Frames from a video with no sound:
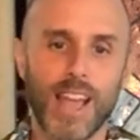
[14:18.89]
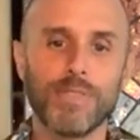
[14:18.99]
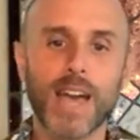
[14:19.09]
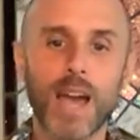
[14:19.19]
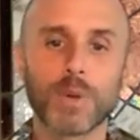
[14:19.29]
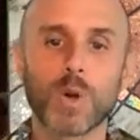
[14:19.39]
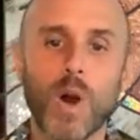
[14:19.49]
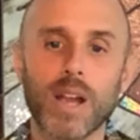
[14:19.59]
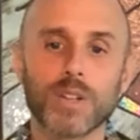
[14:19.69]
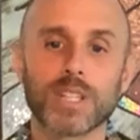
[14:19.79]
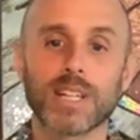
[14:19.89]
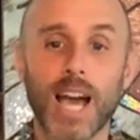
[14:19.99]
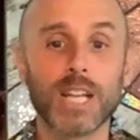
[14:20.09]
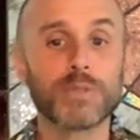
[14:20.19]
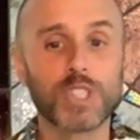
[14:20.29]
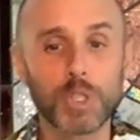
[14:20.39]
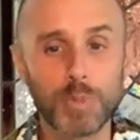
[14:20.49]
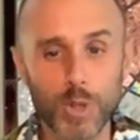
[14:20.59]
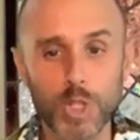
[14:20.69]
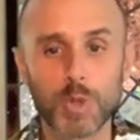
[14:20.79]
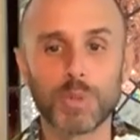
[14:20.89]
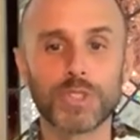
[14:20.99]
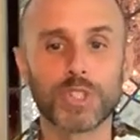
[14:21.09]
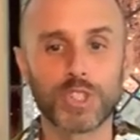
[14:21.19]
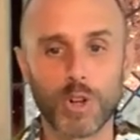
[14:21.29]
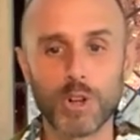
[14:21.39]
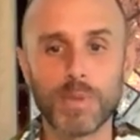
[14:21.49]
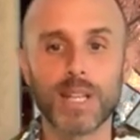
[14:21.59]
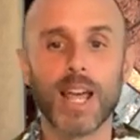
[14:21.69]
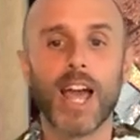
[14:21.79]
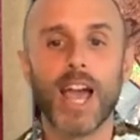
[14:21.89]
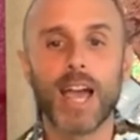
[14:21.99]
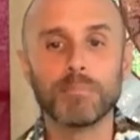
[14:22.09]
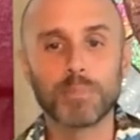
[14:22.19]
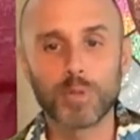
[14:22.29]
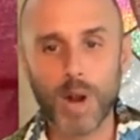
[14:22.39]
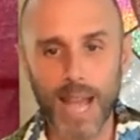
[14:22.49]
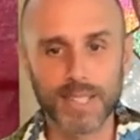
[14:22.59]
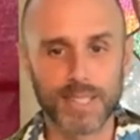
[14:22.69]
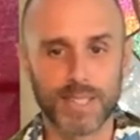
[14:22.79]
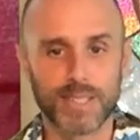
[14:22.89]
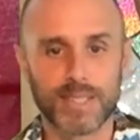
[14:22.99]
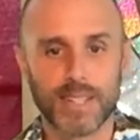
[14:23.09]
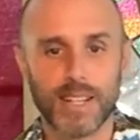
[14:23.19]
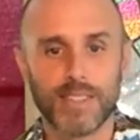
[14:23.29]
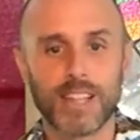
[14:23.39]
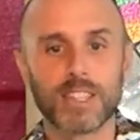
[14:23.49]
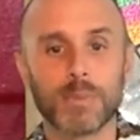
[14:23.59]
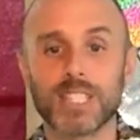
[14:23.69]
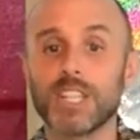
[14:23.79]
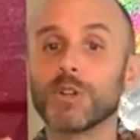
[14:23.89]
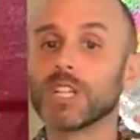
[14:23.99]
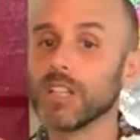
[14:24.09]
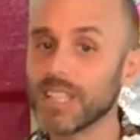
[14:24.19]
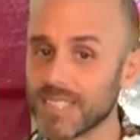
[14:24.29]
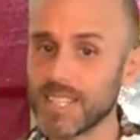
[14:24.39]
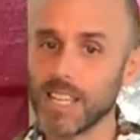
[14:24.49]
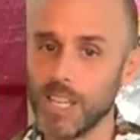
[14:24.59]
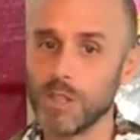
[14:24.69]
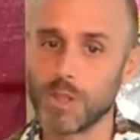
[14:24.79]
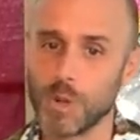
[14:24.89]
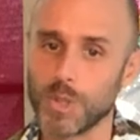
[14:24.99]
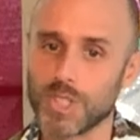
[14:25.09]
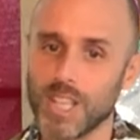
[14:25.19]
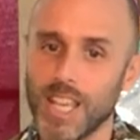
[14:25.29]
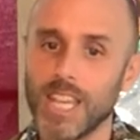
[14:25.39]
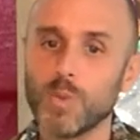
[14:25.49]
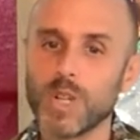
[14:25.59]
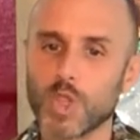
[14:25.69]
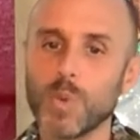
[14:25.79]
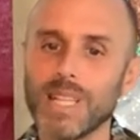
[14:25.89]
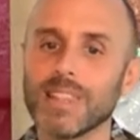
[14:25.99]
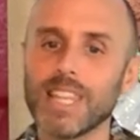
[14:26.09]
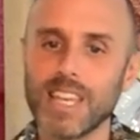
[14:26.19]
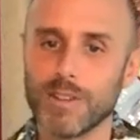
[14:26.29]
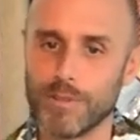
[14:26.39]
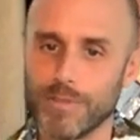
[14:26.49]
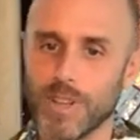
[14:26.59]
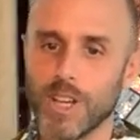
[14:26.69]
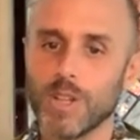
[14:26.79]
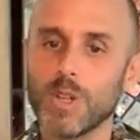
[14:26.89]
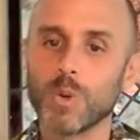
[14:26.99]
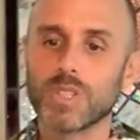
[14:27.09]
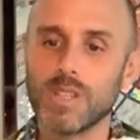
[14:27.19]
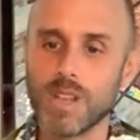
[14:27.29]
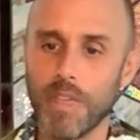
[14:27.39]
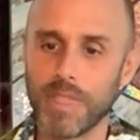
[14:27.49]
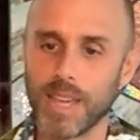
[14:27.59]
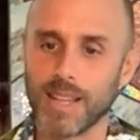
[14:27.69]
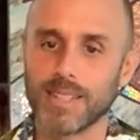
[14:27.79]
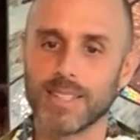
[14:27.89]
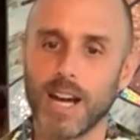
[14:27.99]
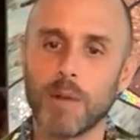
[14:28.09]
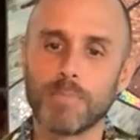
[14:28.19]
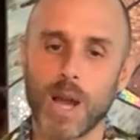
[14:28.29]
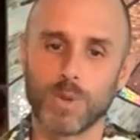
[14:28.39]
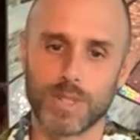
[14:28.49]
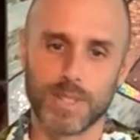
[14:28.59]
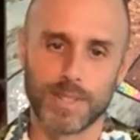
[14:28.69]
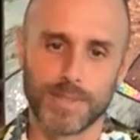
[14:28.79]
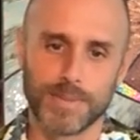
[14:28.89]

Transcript: and that requires a kind of spiritual discernment and praxis that the materialistic ethos in which we live knows nothing about."